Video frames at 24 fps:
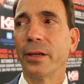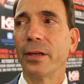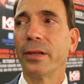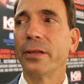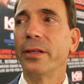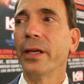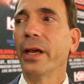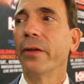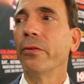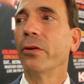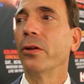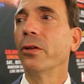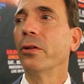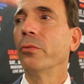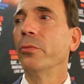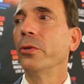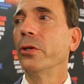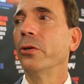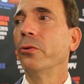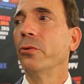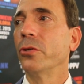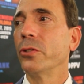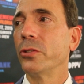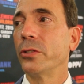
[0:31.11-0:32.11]
David
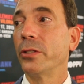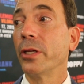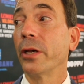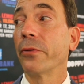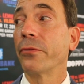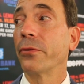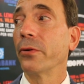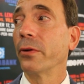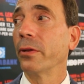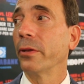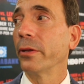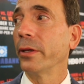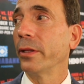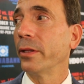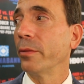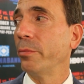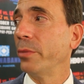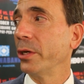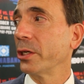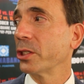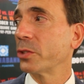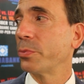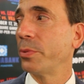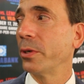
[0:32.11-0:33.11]
Lemieux was definitely the
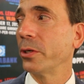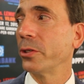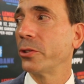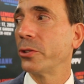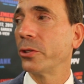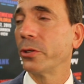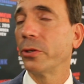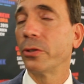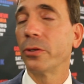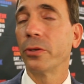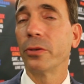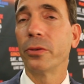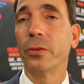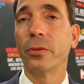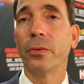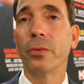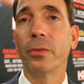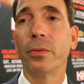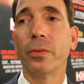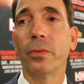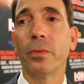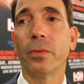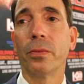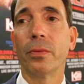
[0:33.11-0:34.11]
biggest puncher
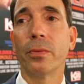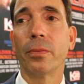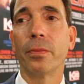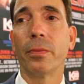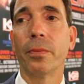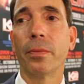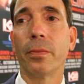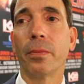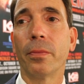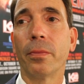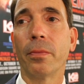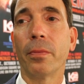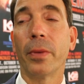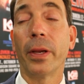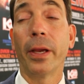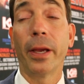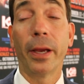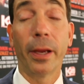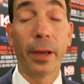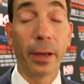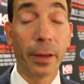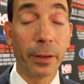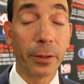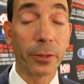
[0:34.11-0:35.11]

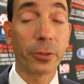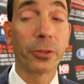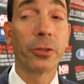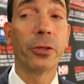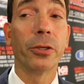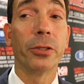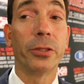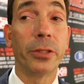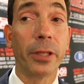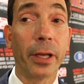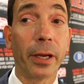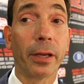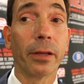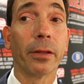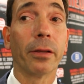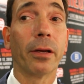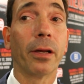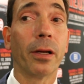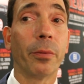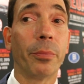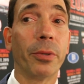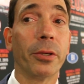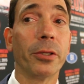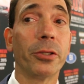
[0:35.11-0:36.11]
and could take a
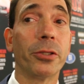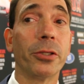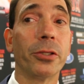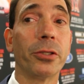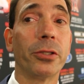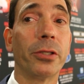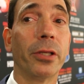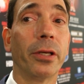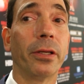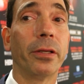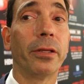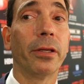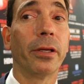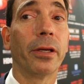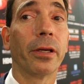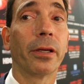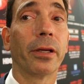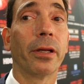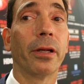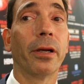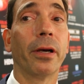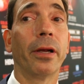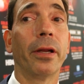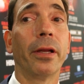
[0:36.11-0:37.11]
lot of punches that
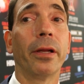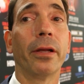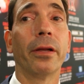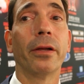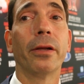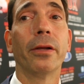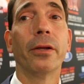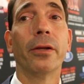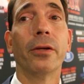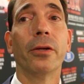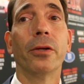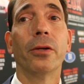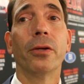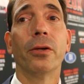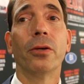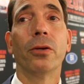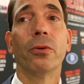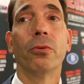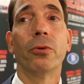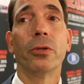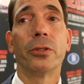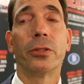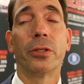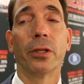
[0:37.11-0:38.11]
Gennady
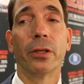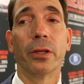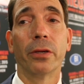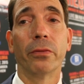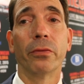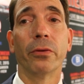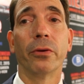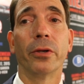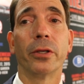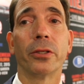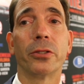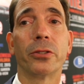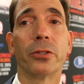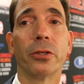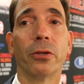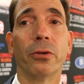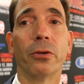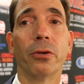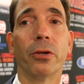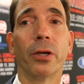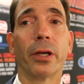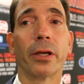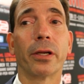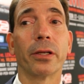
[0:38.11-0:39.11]
was delivering.
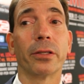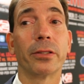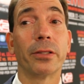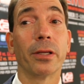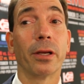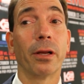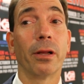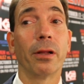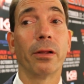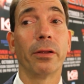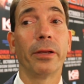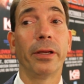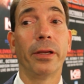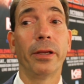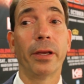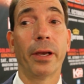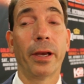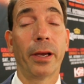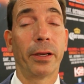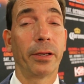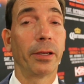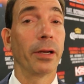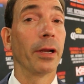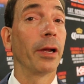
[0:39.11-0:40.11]
So I could tell he
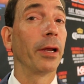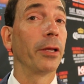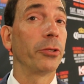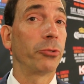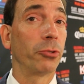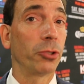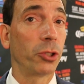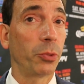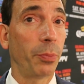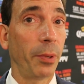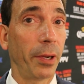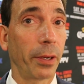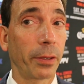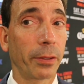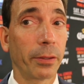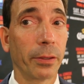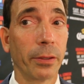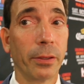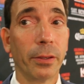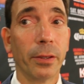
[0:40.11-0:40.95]
had Gennady's respect.